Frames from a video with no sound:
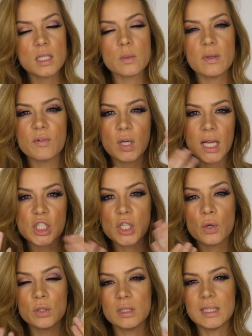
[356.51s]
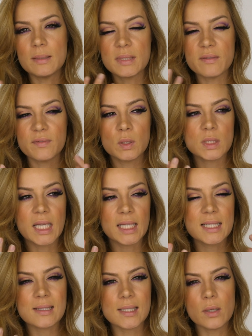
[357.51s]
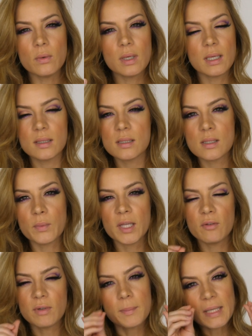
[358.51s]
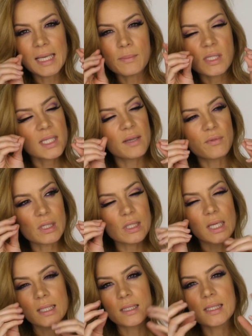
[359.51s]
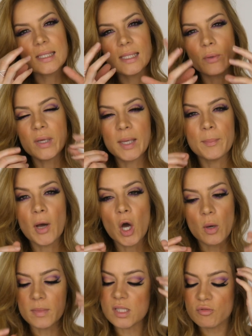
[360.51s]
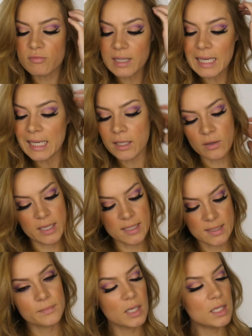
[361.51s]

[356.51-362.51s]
So when you put it actually on your lips, it feels like silk. So when you rub your lips together, it's like a silky balm. It's really nice.